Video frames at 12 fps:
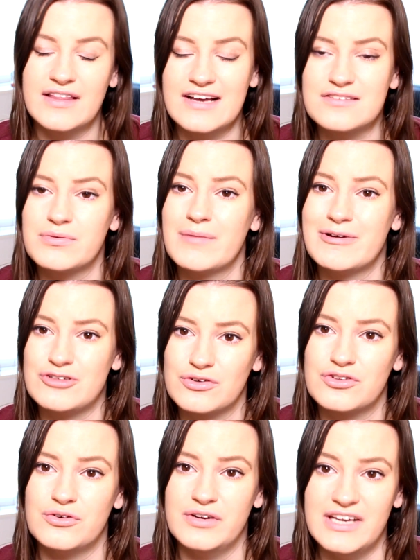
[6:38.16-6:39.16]
That's why my
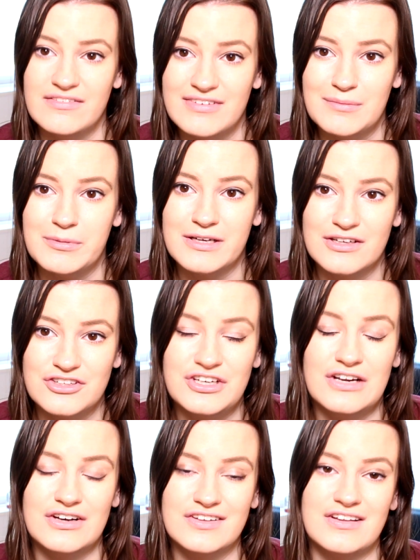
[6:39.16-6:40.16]
dog's called Eevee, because
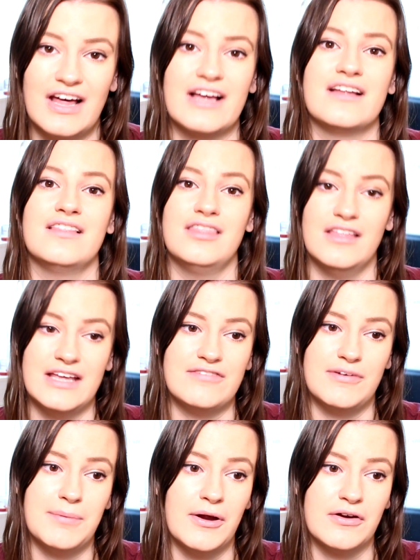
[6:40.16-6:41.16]
she looks like the
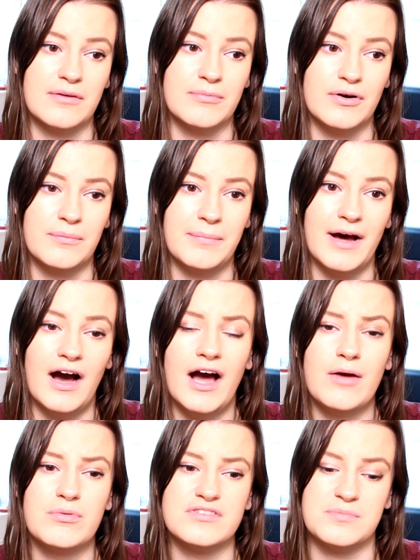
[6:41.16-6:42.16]
Eevee Pokemon, but
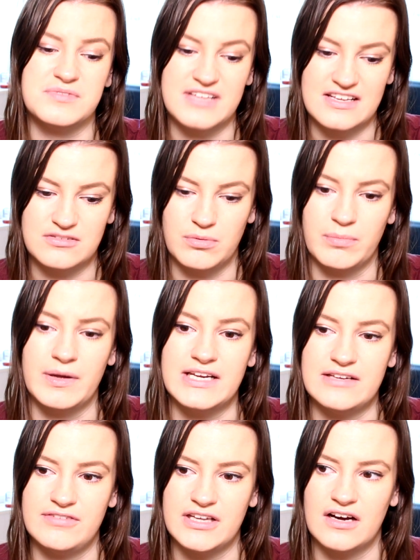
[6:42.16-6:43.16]
I was obsessed with my
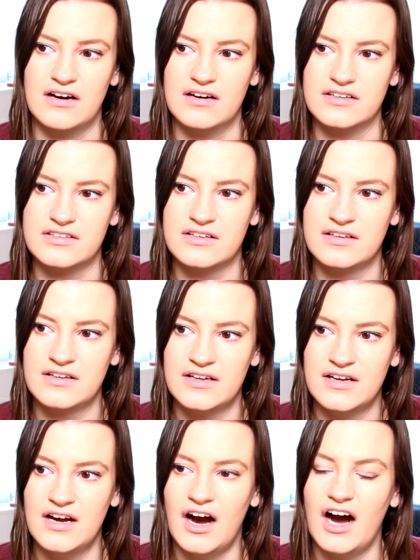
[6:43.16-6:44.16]
Eevee card.
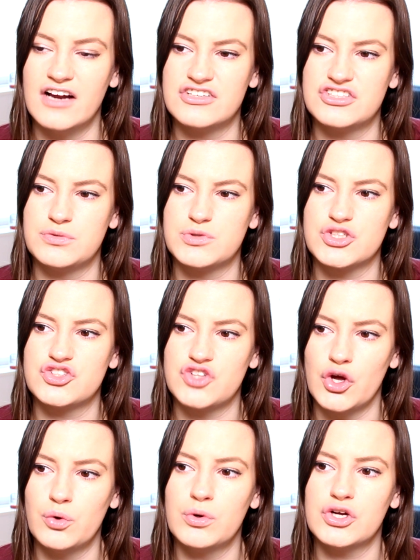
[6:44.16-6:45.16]
She was just
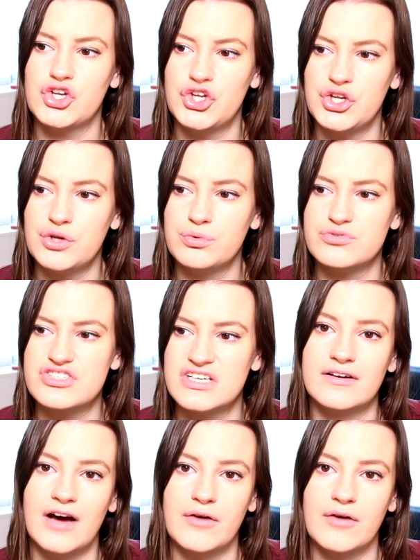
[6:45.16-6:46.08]
so cute.